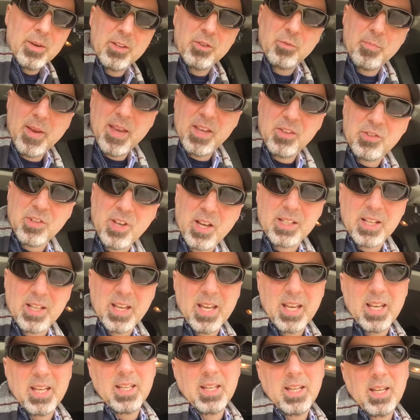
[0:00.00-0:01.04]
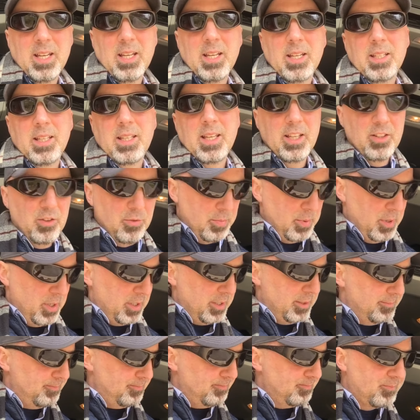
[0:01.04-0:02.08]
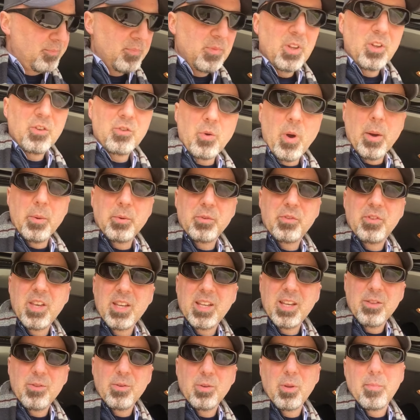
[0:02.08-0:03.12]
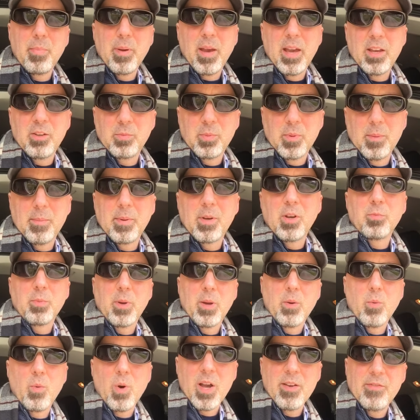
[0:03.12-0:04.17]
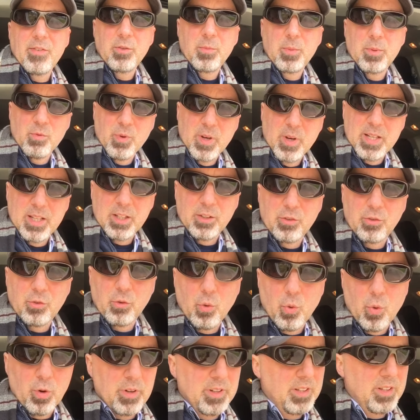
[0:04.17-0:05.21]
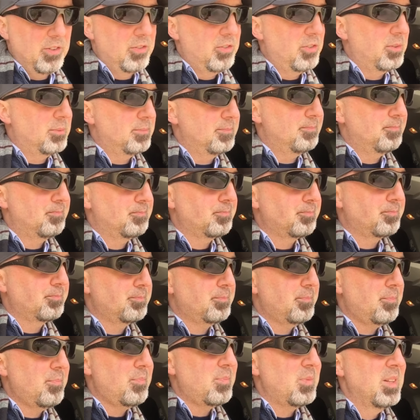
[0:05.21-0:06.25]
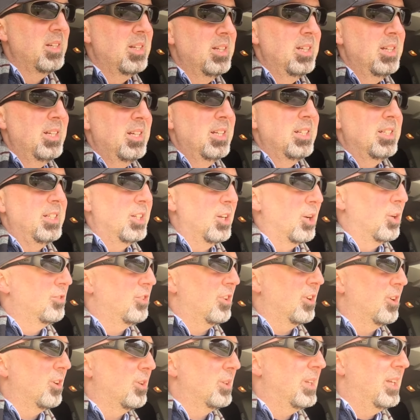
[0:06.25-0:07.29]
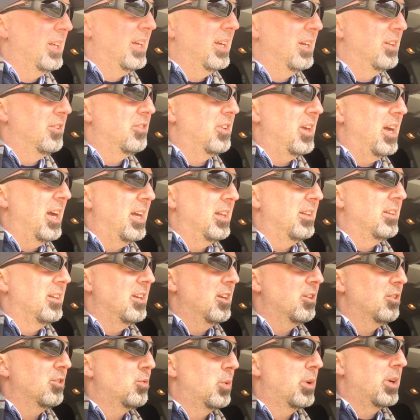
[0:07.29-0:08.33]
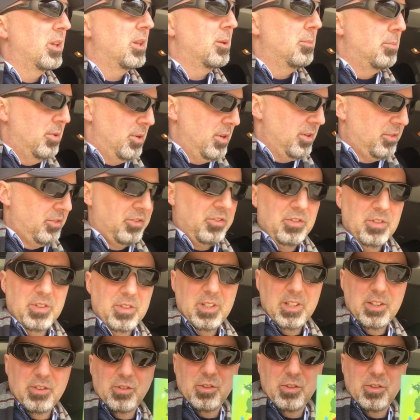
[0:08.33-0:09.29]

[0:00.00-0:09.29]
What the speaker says: is based on a kid's book. So I was digging through the basement because my wife has been reading stories, you know, to her kids, and here's one of the books. It's